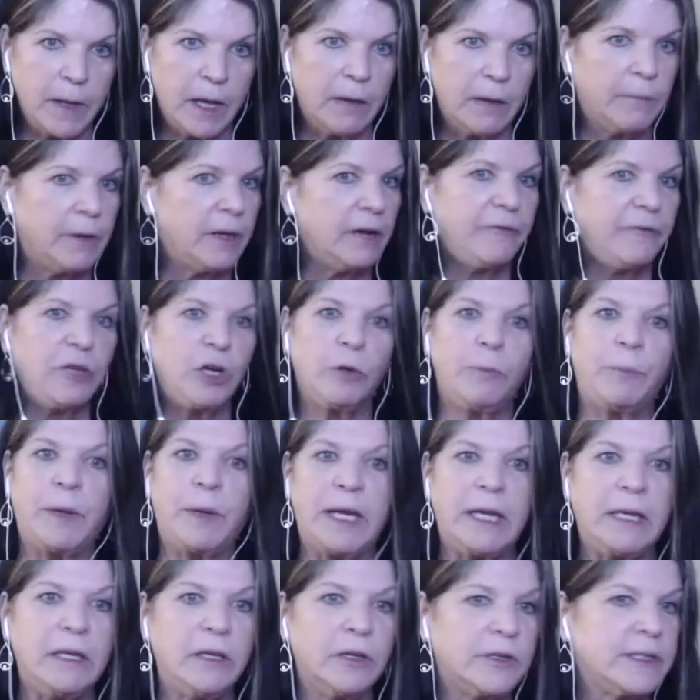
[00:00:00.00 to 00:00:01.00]
But if you're
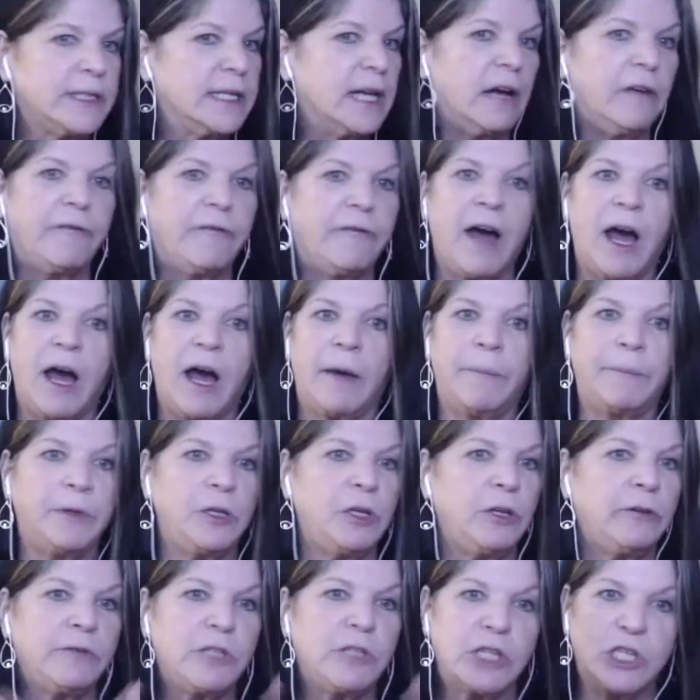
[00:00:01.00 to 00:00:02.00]
beating yourself up,
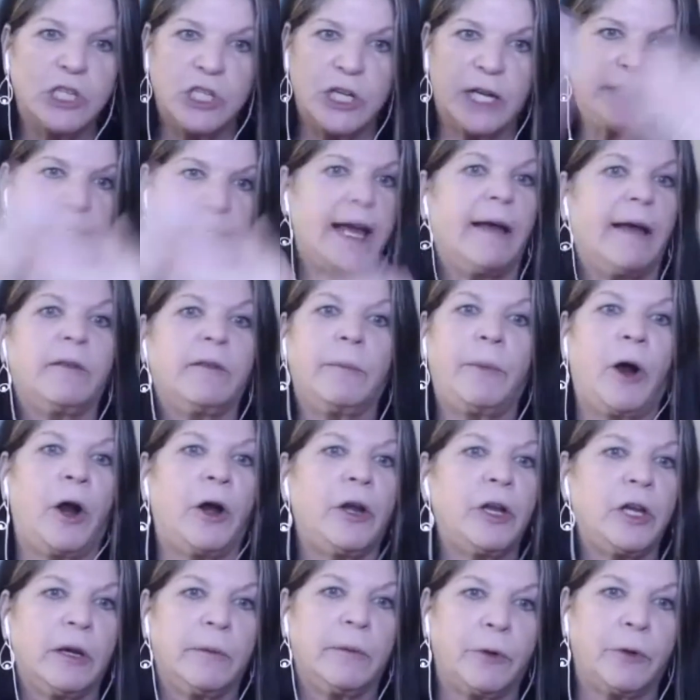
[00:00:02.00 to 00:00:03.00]
you've just shut down the
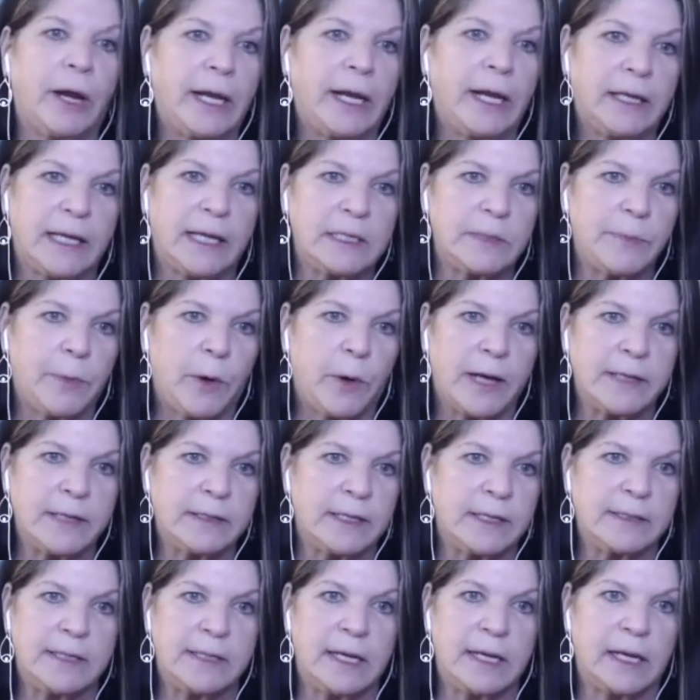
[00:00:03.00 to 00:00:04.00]
part of your brain that's
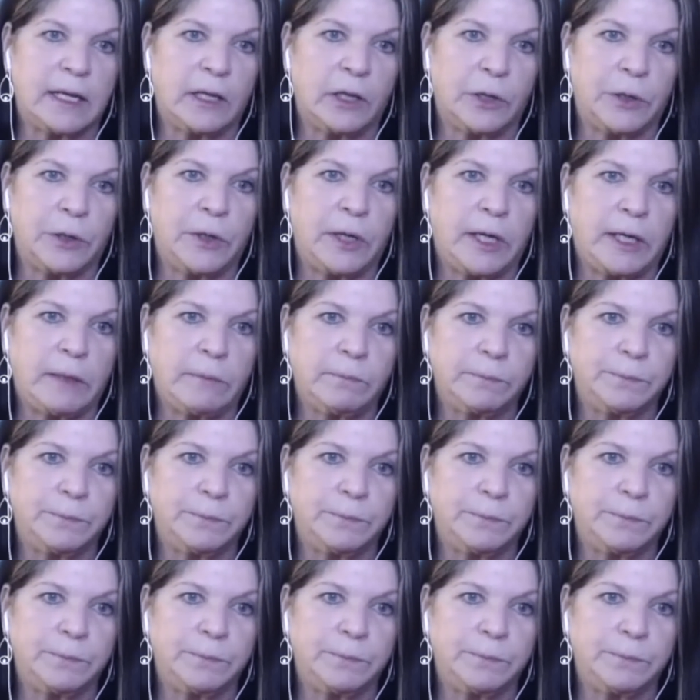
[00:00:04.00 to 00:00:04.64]
processing and learning.